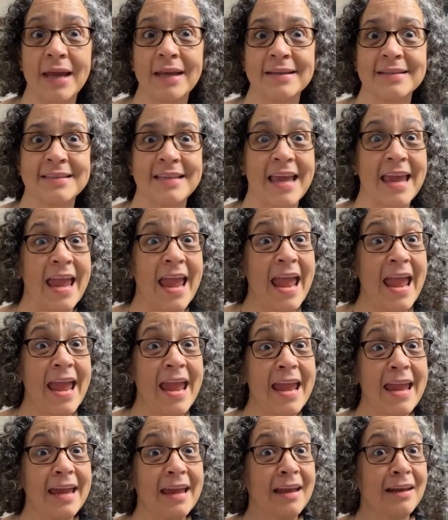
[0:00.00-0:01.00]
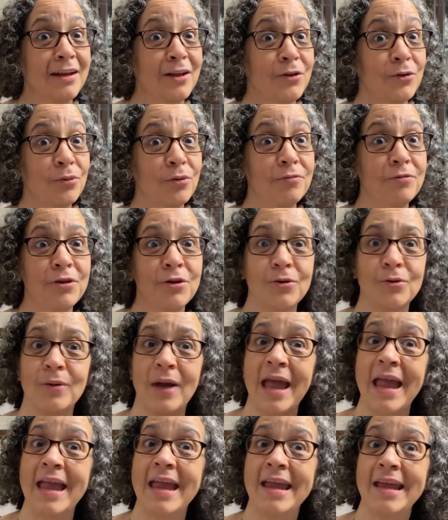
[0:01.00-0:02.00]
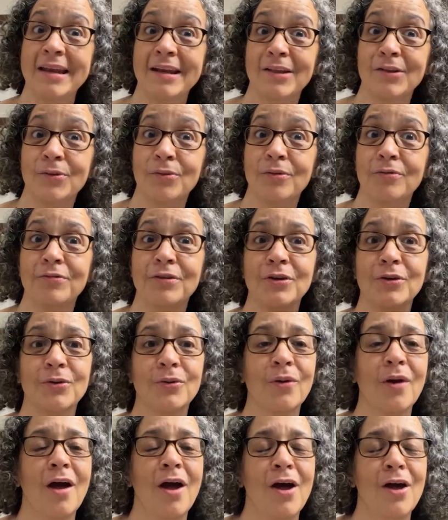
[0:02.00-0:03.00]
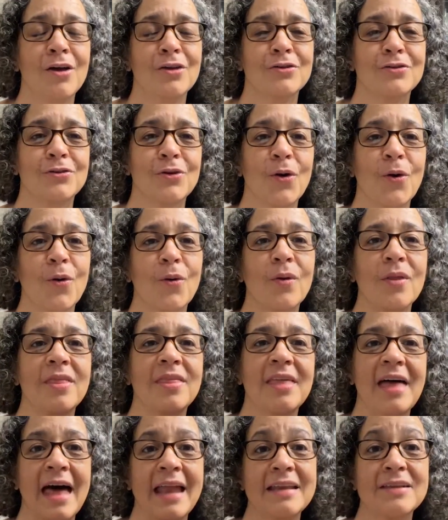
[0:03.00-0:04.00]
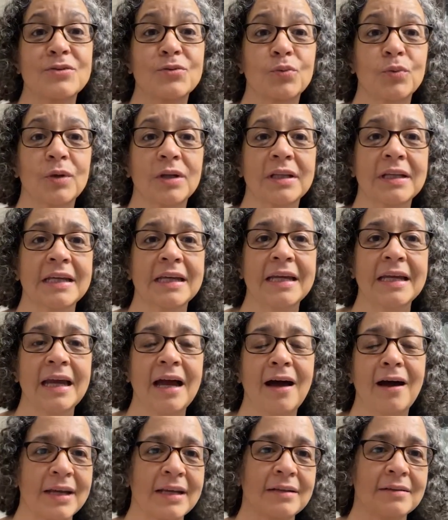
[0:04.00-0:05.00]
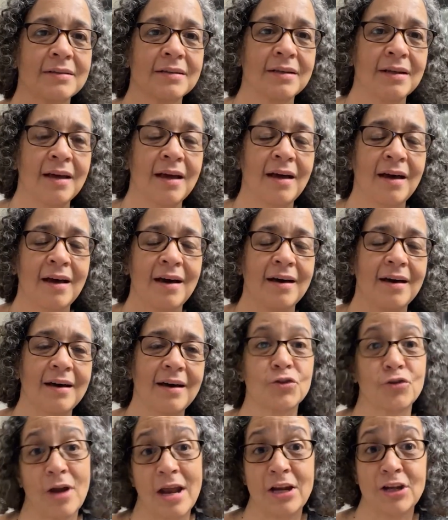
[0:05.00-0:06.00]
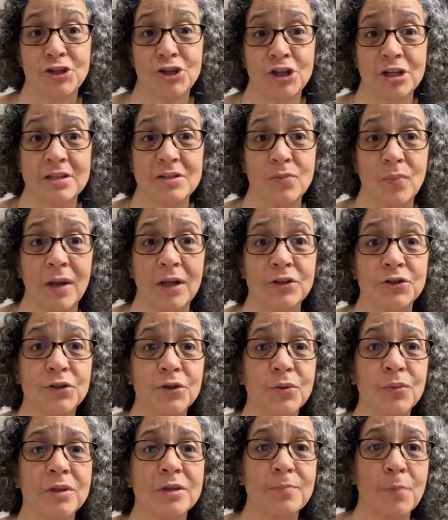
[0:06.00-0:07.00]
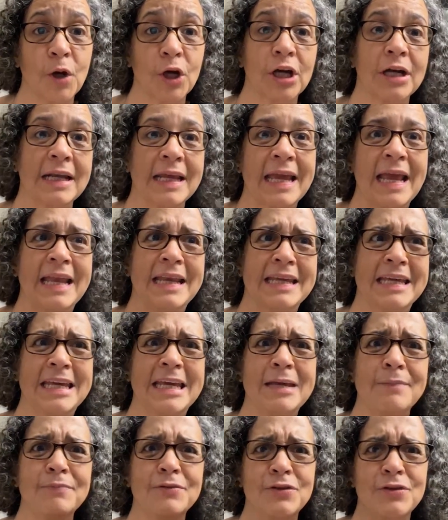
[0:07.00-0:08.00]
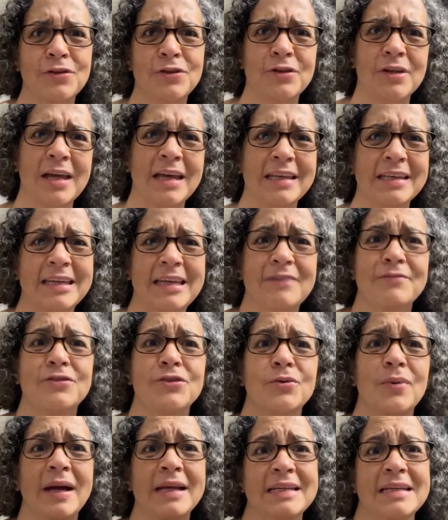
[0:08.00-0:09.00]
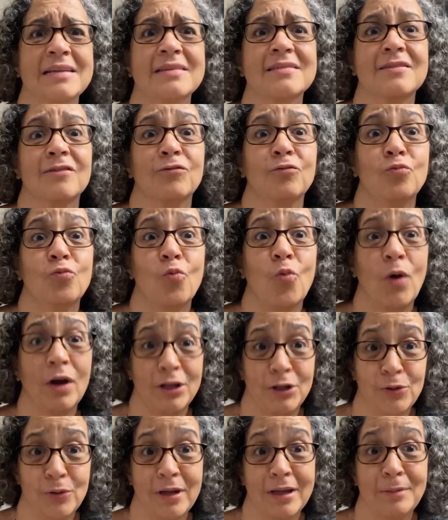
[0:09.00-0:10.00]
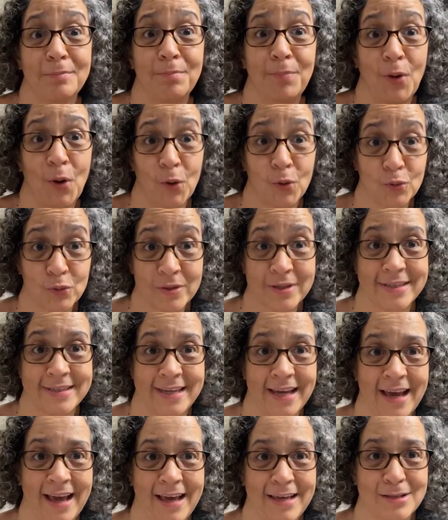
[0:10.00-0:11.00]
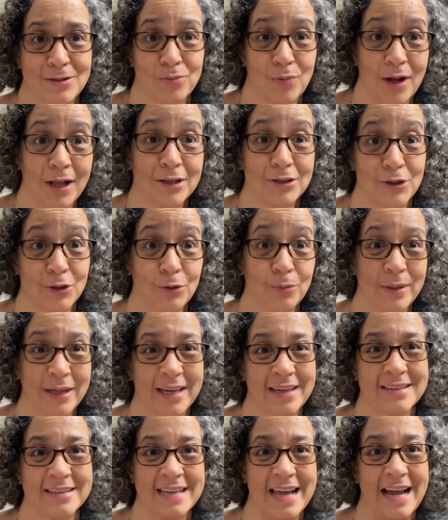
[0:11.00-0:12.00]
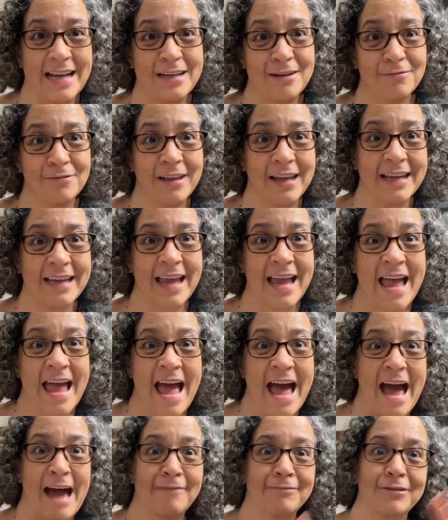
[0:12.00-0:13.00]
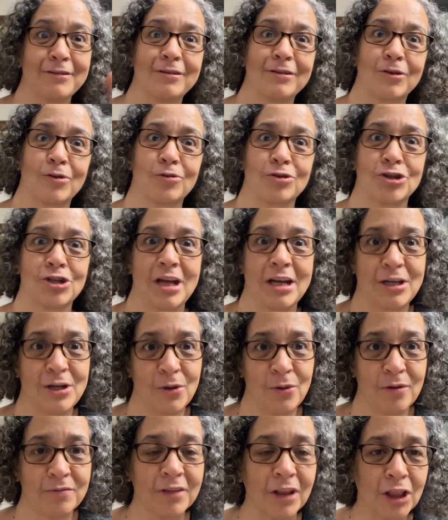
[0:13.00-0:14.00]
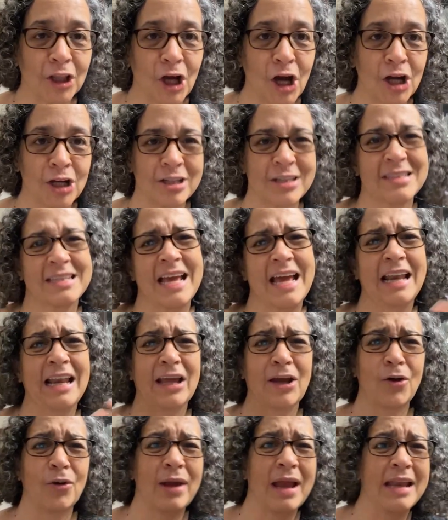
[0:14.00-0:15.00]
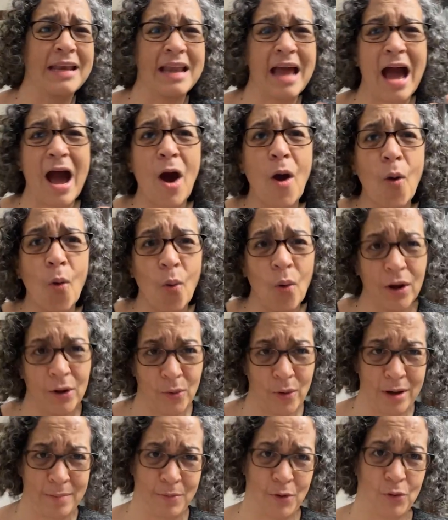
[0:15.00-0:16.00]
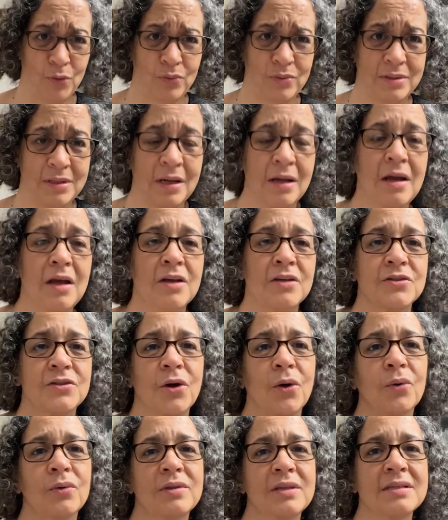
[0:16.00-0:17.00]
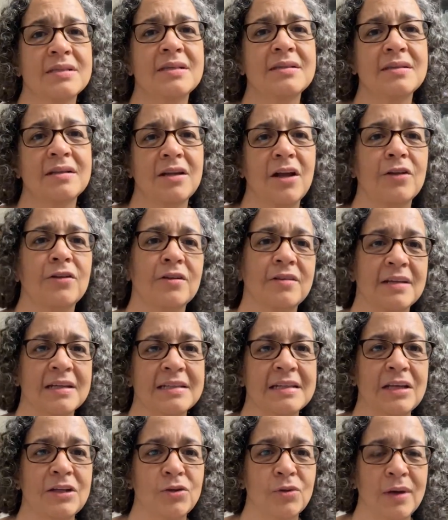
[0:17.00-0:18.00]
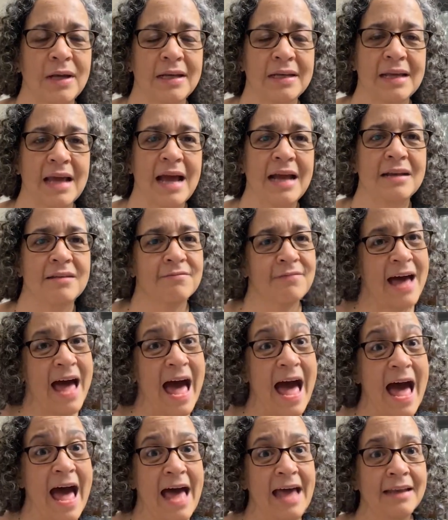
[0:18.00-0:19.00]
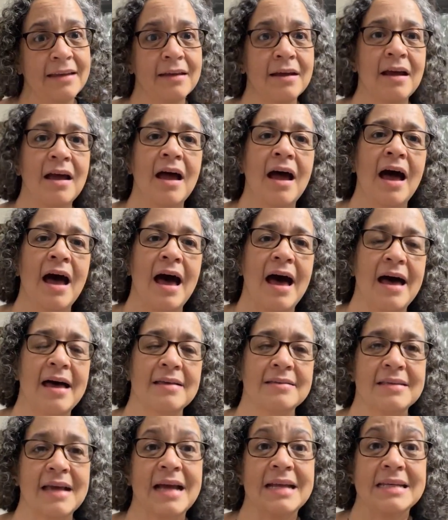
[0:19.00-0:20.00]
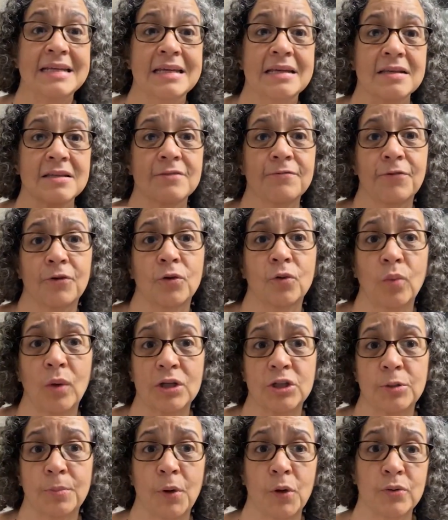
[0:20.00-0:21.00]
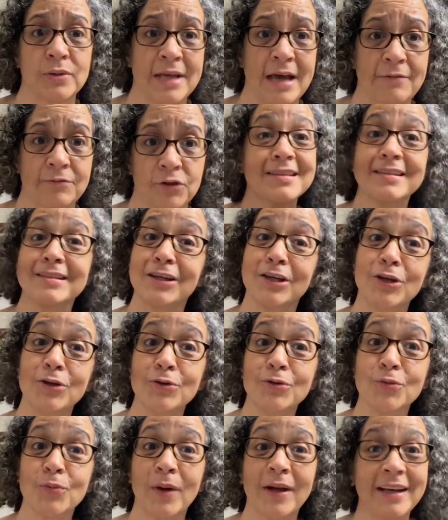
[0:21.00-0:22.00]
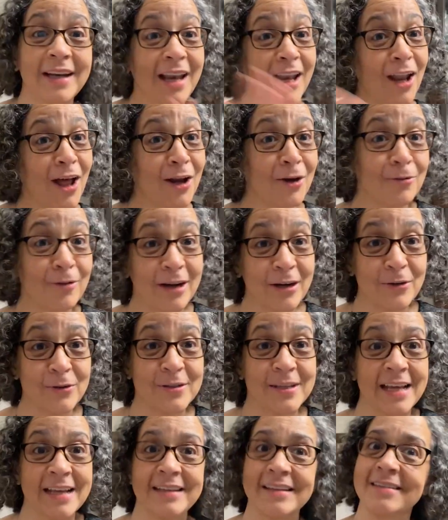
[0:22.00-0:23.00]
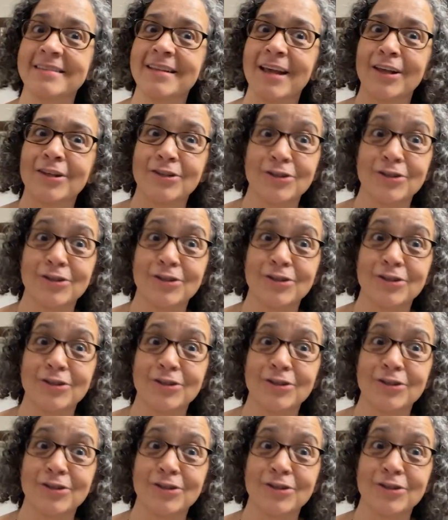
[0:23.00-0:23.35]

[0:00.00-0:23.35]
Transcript: way to say, hey, another review, hey, another review. So that is really a great strategy as well too with marketing, and it gives you ideas of what you can post as well too, because kind of like after the crescendo of the launch, it's kind of like, okay, now what do I post? So this is another thing that you can kind of add as ideas for what to post out. This is a huge one, and a lot of writers say this: